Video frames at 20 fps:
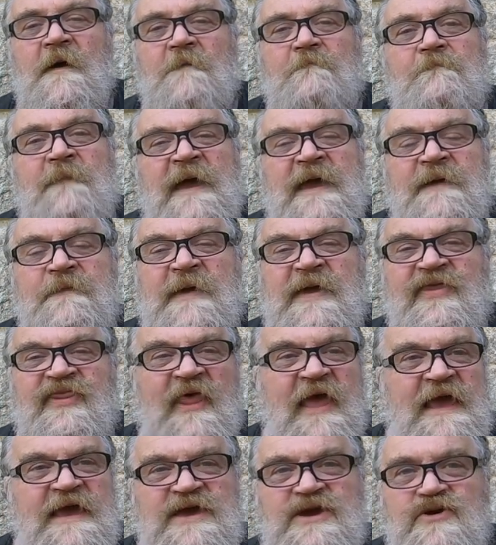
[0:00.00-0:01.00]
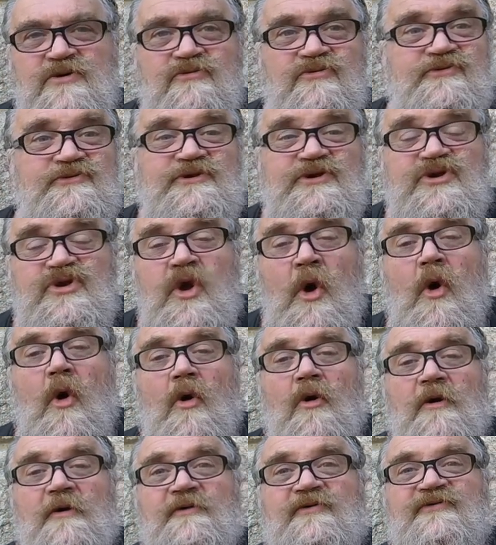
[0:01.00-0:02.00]
Maybe they use
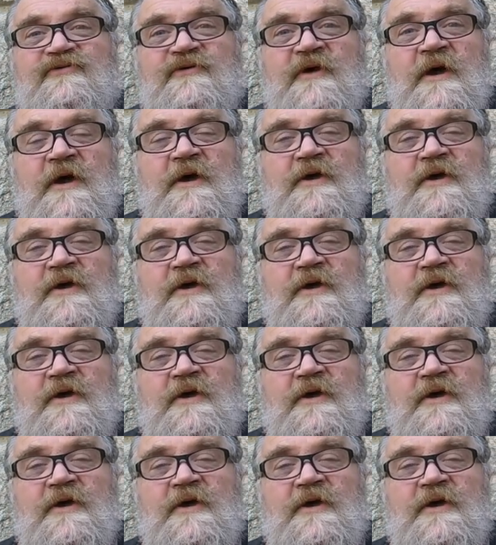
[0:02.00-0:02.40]
dogs